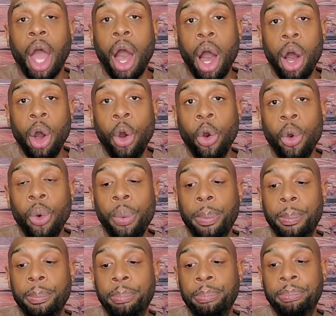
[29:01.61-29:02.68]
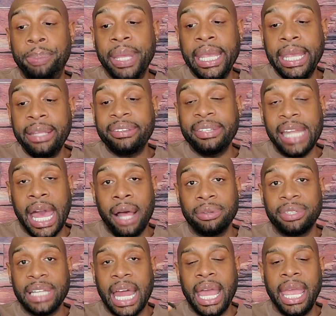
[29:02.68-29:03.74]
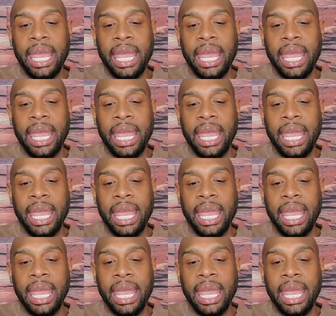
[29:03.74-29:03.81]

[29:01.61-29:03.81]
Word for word: whole pig snout that I